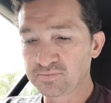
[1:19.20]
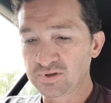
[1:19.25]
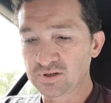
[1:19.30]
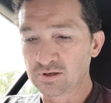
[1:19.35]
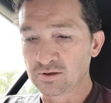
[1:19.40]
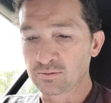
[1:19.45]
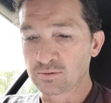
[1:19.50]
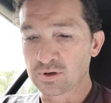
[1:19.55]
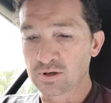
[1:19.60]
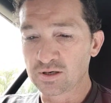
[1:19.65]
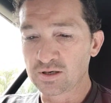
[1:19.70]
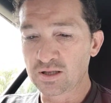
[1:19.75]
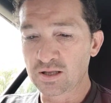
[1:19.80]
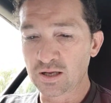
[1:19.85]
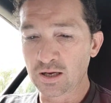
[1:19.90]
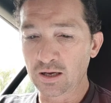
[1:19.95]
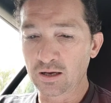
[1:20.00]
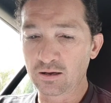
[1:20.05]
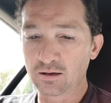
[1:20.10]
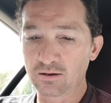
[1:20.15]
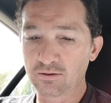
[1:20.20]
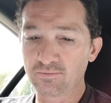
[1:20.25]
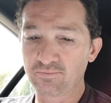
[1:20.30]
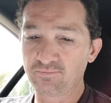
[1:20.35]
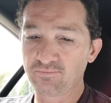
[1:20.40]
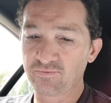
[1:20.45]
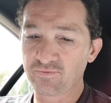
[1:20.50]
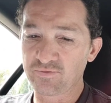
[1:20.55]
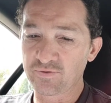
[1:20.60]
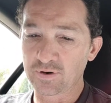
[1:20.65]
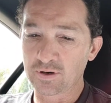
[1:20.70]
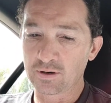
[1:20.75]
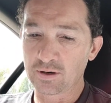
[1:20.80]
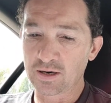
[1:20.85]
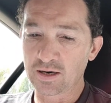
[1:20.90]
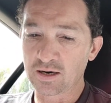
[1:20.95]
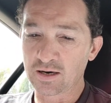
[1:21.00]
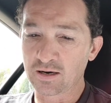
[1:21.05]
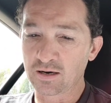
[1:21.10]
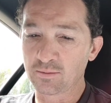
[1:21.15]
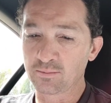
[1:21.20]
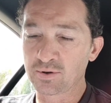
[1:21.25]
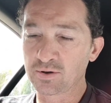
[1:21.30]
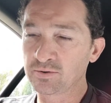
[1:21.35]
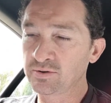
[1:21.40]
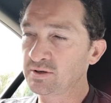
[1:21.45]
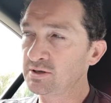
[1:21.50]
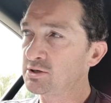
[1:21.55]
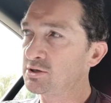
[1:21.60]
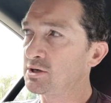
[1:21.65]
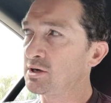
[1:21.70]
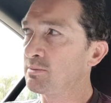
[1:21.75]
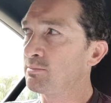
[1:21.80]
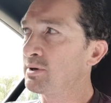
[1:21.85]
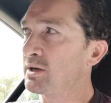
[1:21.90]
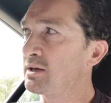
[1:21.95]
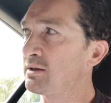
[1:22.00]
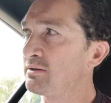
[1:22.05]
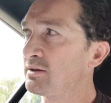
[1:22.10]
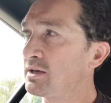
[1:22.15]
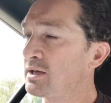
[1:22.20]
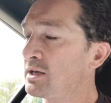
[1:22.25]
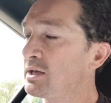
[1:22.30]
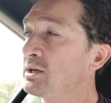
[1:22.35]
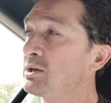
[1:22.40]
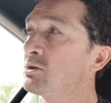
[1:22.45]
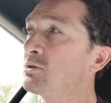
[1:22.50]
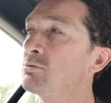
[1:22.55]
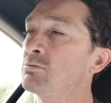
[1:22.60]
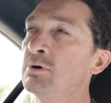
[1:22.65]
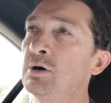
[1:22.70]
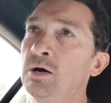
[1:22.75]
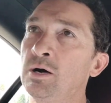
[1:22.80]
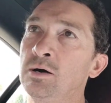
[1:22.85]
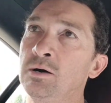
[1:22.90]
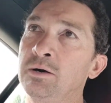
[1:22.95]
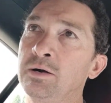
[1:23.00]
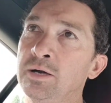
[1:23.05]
you want to think fairly hard about this job because it can go wrong